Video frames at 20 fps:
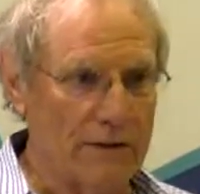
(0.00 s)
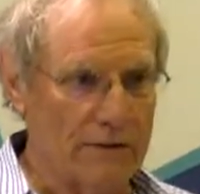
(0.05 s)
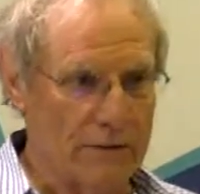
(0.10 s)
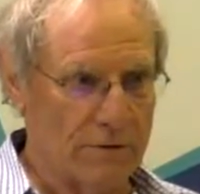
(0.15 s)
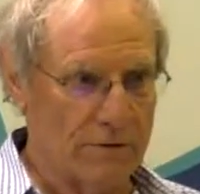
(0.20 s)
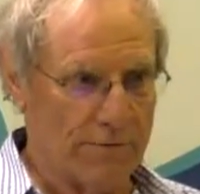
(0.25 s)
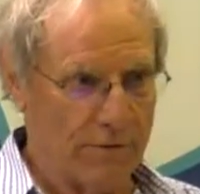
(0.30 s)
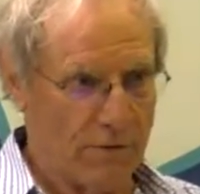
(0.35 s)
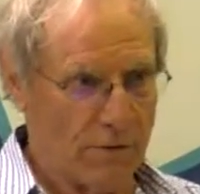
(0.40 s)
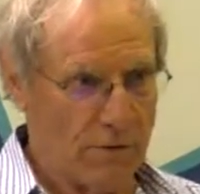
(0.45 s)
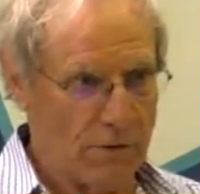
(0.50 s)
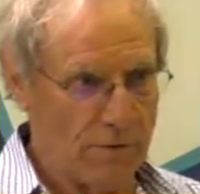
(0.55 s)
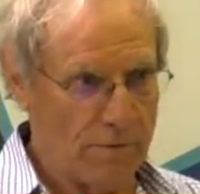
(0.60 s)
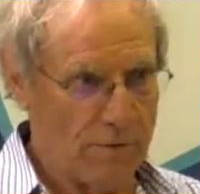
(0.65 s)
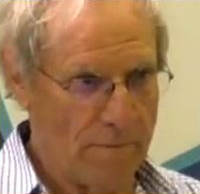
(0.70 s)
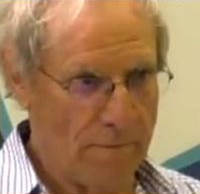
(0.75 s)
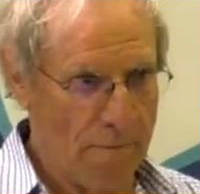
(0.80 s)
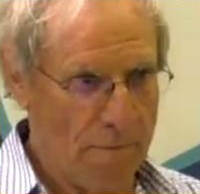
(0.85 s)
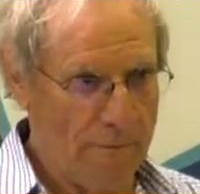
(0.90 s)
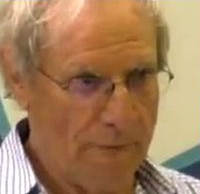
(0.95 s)
fall.
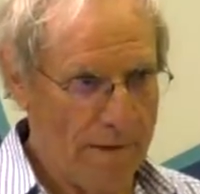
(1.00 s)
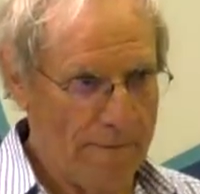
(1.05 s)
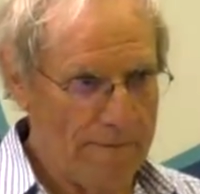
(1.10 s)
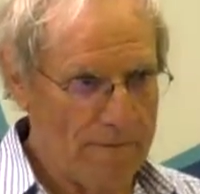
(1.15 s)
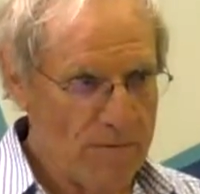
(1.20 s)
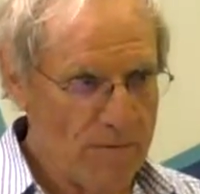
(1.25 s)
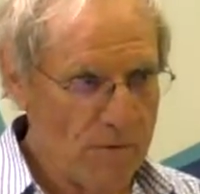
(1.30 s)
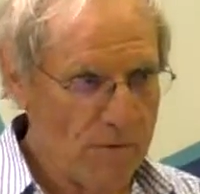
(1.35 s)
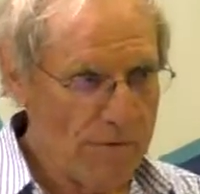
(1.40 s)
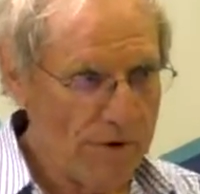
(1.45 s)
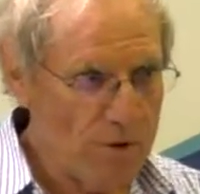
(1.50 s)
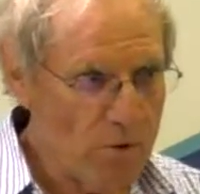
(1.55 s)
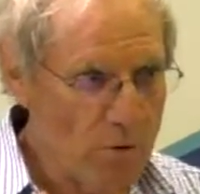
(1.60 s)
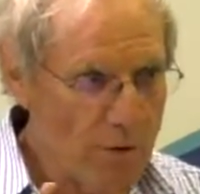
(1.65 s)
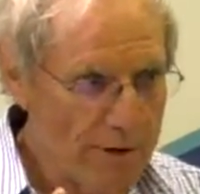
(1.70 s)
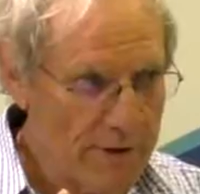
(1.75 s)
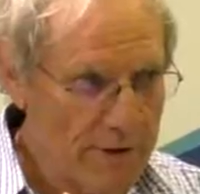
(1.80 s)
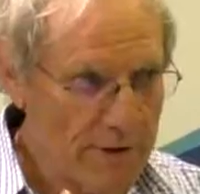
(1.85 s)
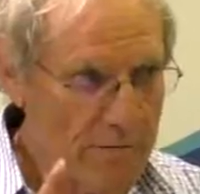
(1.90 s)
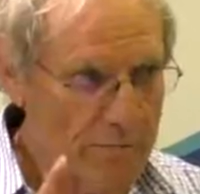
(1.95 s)
So the
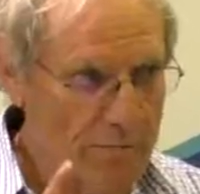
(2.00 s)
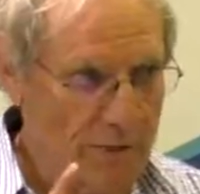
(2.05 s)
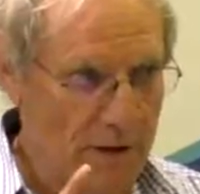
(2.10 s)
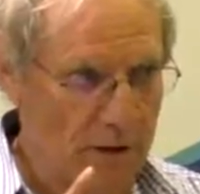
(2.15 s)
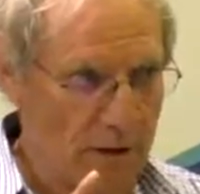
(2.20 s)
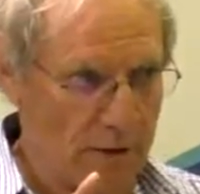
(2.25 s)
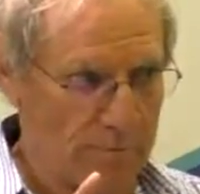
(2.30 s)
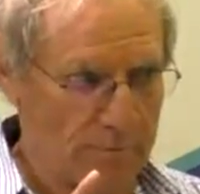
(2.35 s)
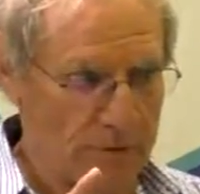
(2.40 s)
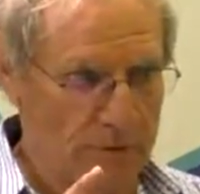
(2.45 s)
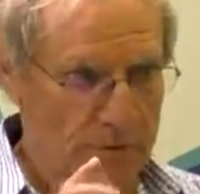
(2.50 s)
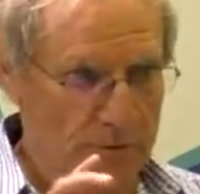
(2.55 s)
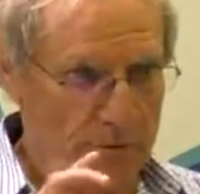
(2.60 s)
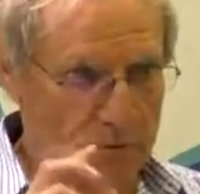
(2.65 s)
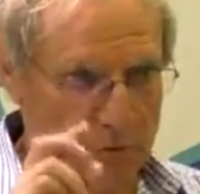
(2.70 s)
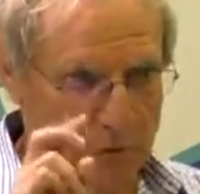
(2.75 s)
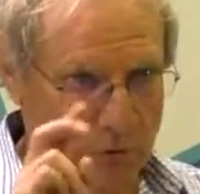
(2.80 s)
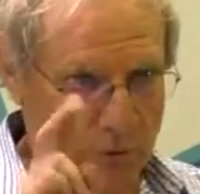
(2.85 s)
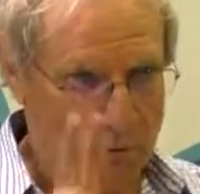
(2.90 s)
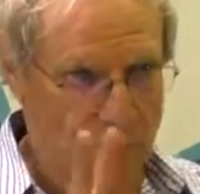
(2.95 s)
question becomes
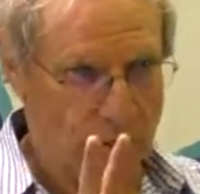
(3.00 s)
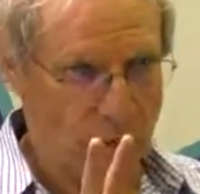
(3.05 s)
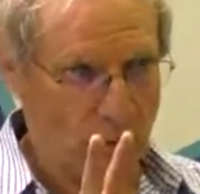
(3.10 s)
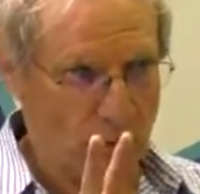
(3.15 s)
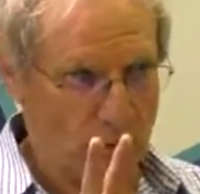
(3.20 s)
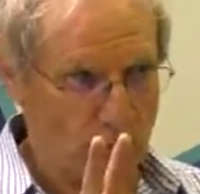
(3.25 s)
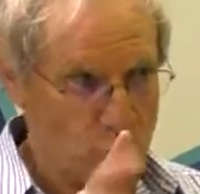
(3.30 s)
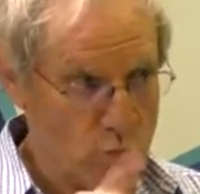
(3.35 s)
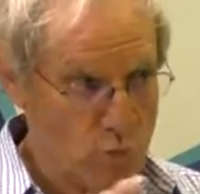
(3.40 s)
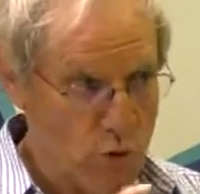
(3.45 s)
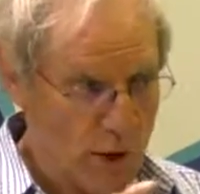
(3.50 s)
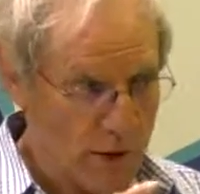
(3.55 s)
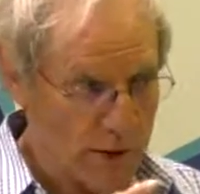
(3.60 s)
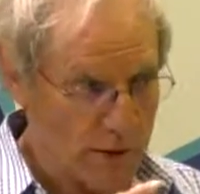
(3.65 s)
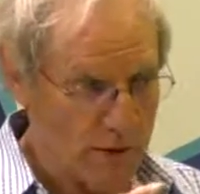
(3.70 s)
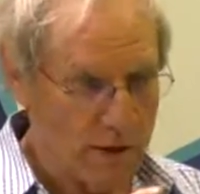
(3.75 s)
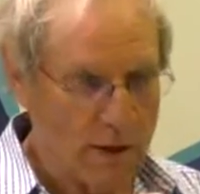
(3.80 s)
twofold. One,